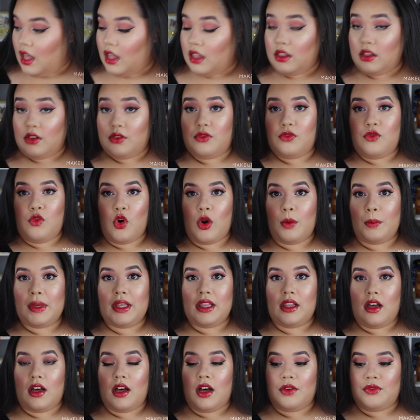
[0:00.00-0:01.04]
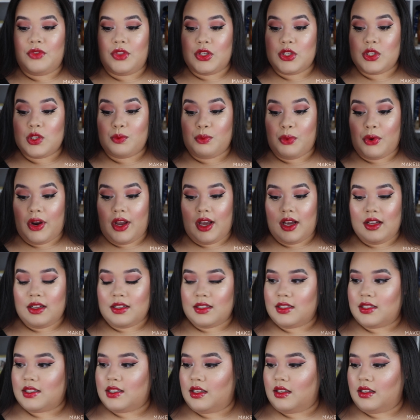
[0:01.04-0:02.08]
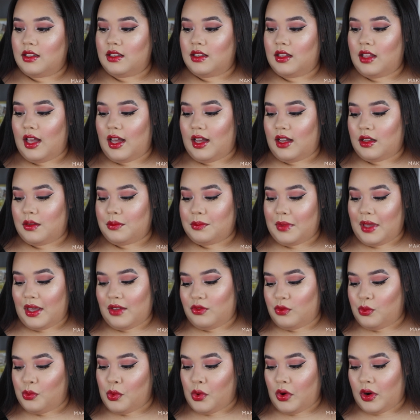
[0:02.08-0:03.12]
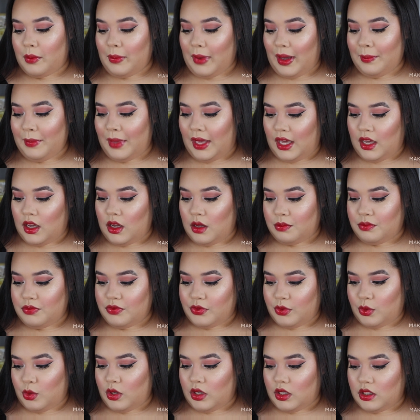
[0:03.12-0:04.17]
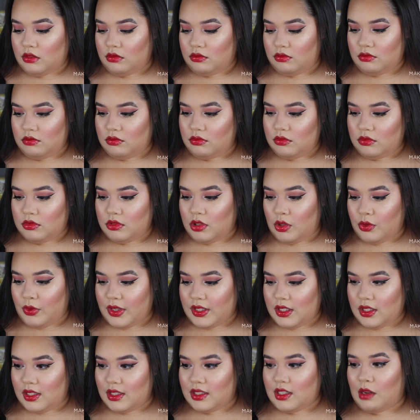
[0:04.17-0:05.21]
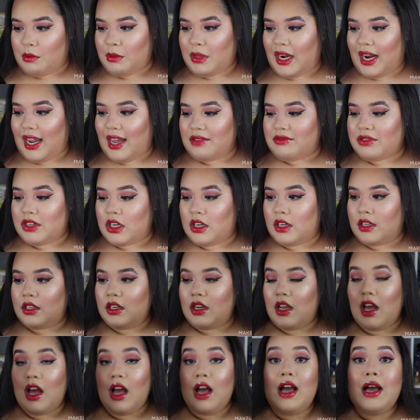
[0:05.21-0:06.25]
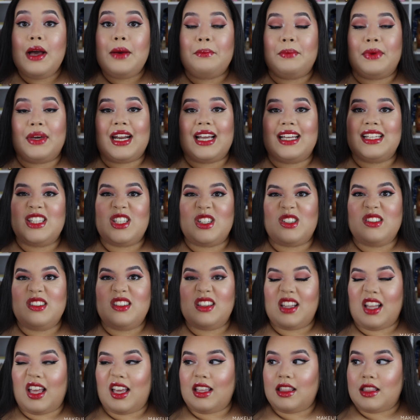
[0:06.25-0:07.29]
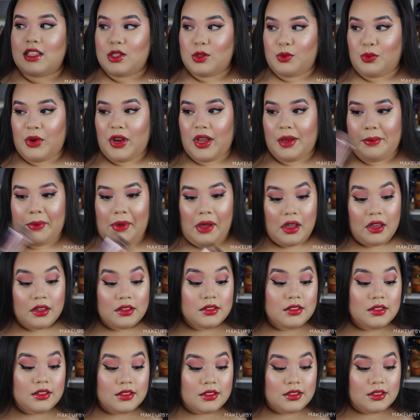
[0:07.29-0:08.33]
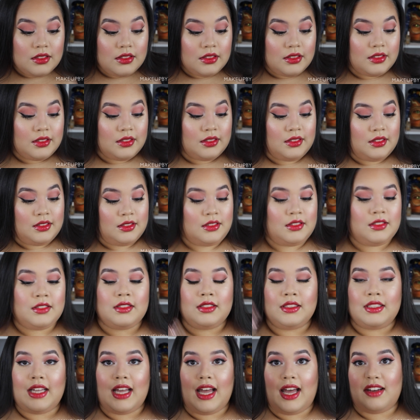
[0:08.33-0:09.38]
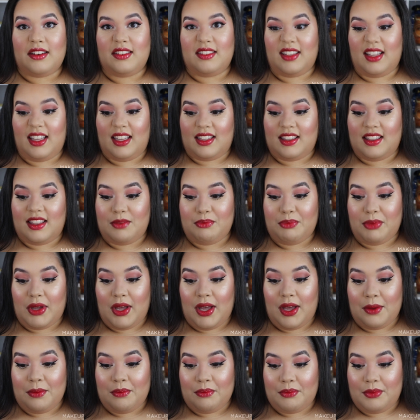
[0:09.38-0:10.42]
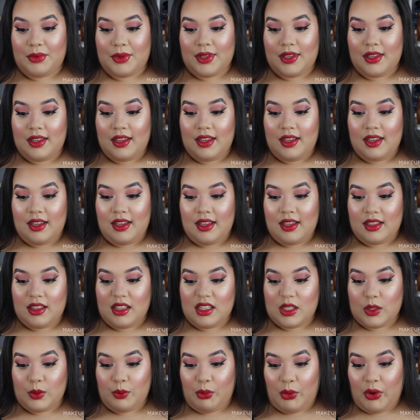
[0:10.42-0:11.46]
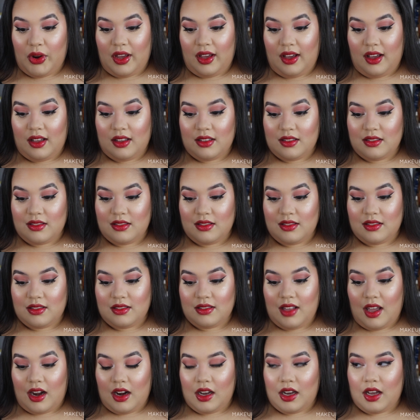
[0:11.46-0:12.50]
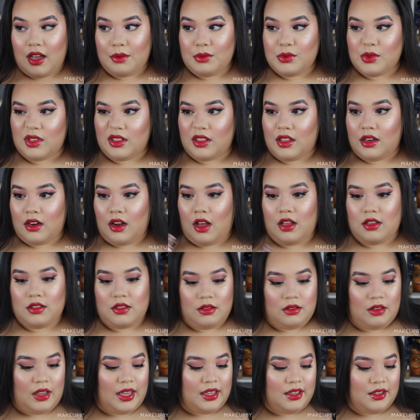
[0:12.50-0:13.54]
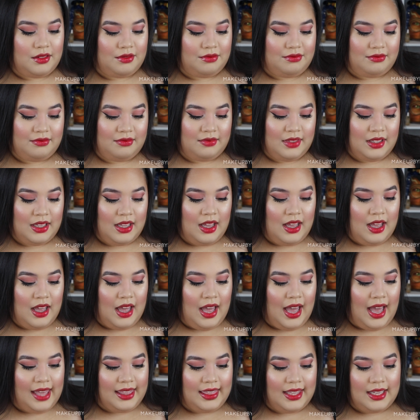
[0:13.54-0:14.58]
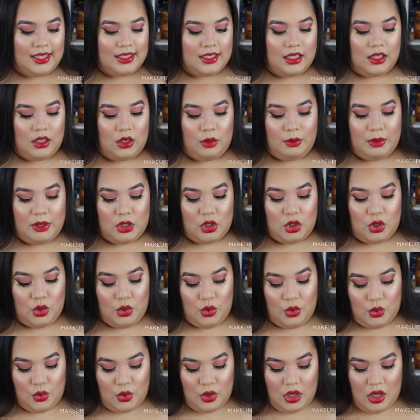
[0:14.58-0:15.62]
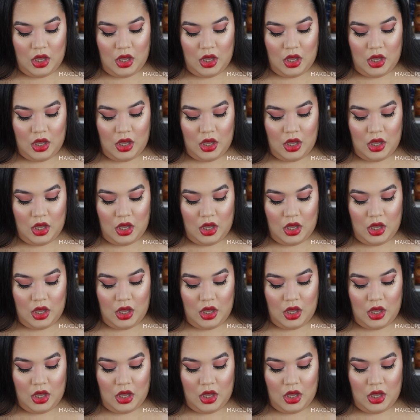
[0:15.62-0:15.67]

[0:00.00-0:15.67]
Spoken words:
the formula of the spray until I've worn my makeup for the rest of the time that I have it on. But I don't like the spray bottle. I don't like the pump, the spray that it comes with the nozzle. I think it's a little bit too